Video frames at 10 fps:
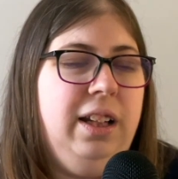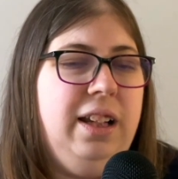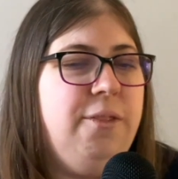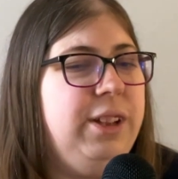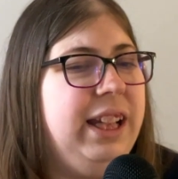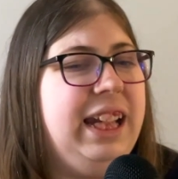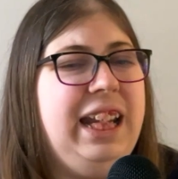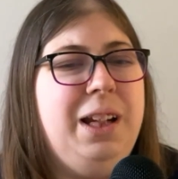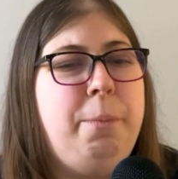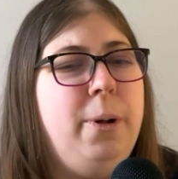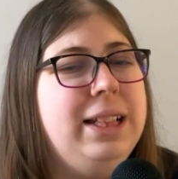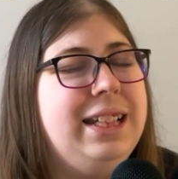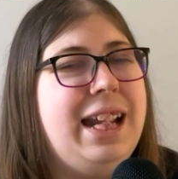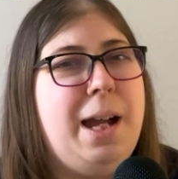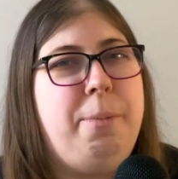I feel like eating a
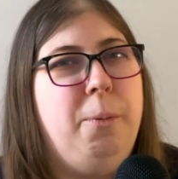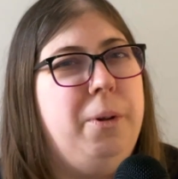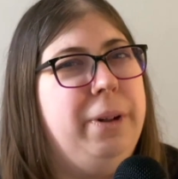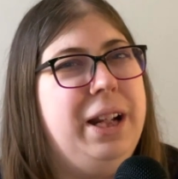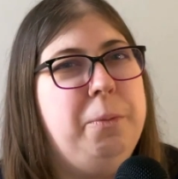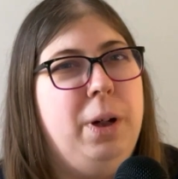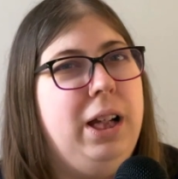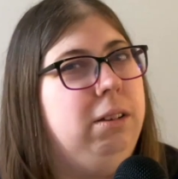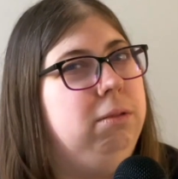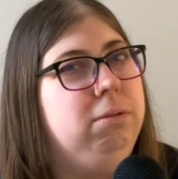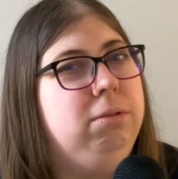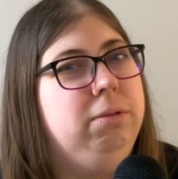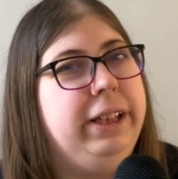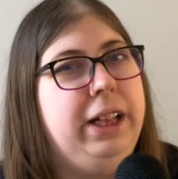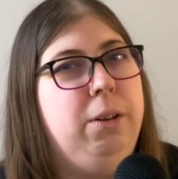poisoned apple won't end well.
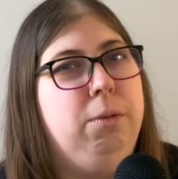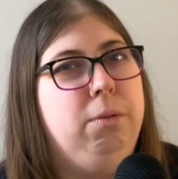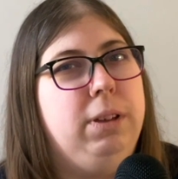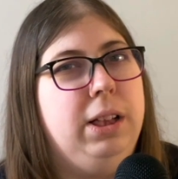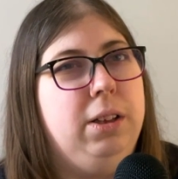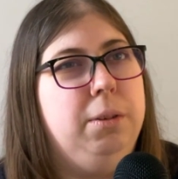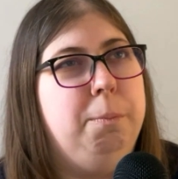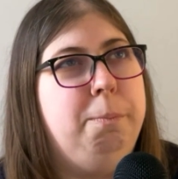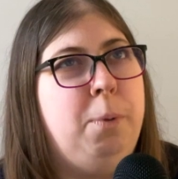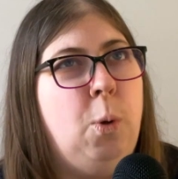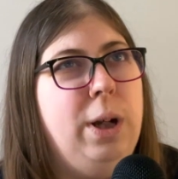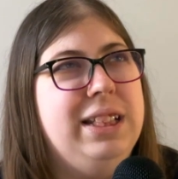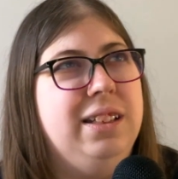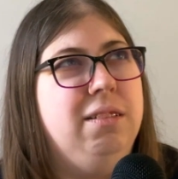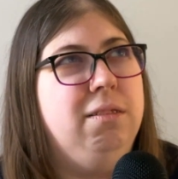You know, the
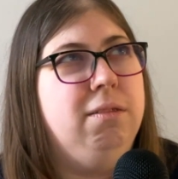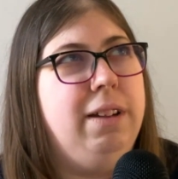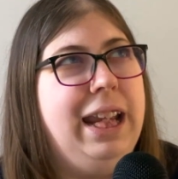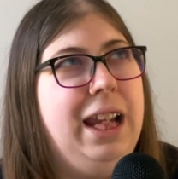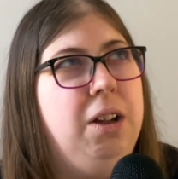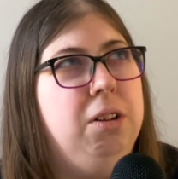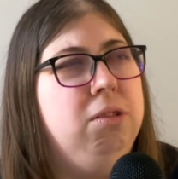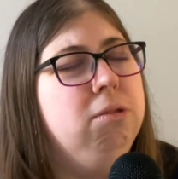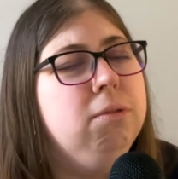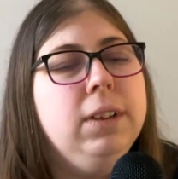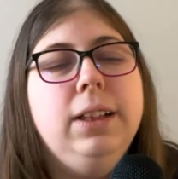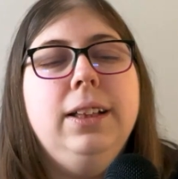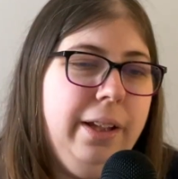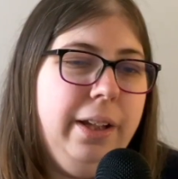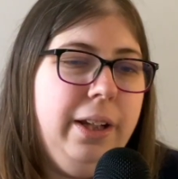poison angle.
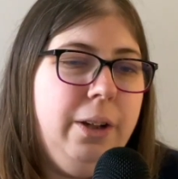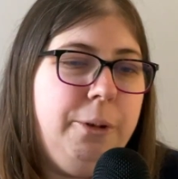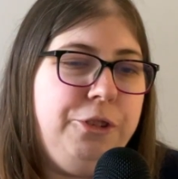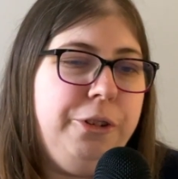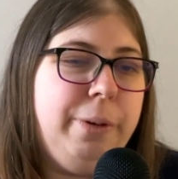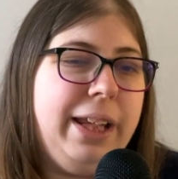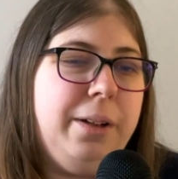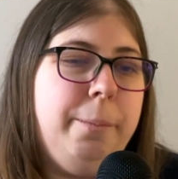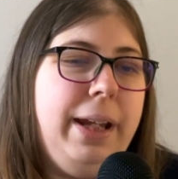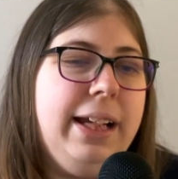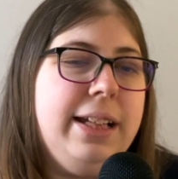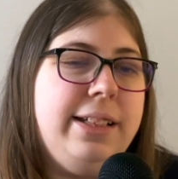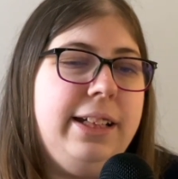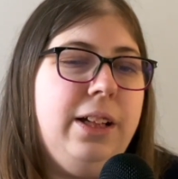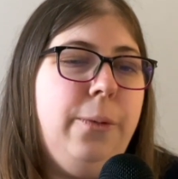Would you rather make a
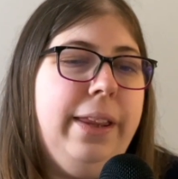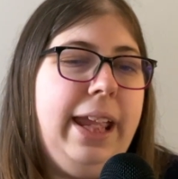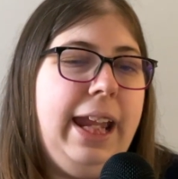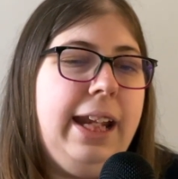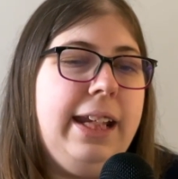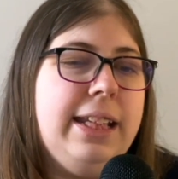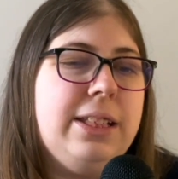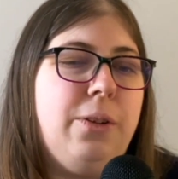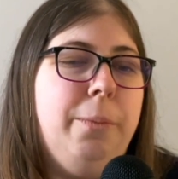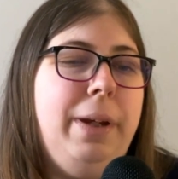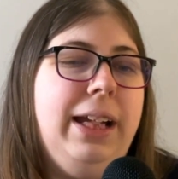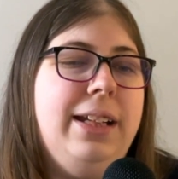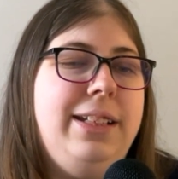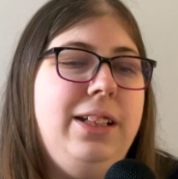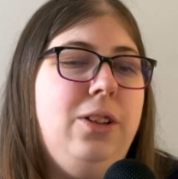deal with Hades or make
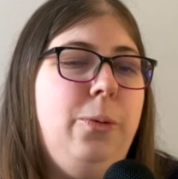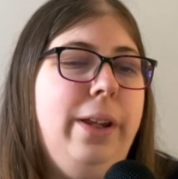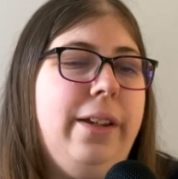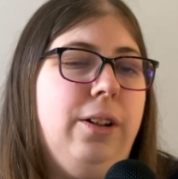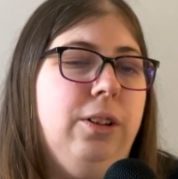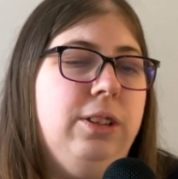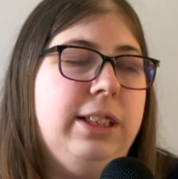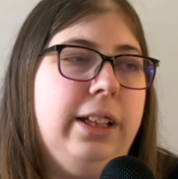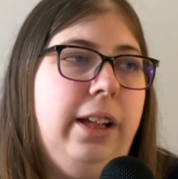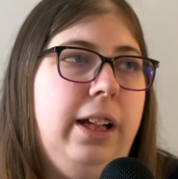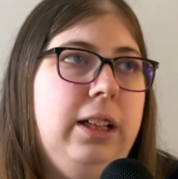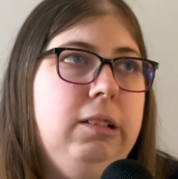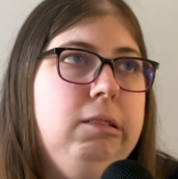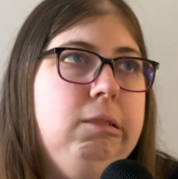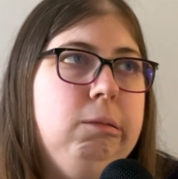a deal with Ursula?
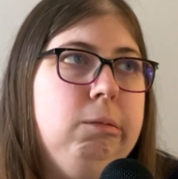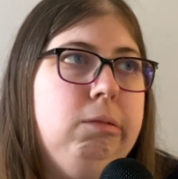Ooh.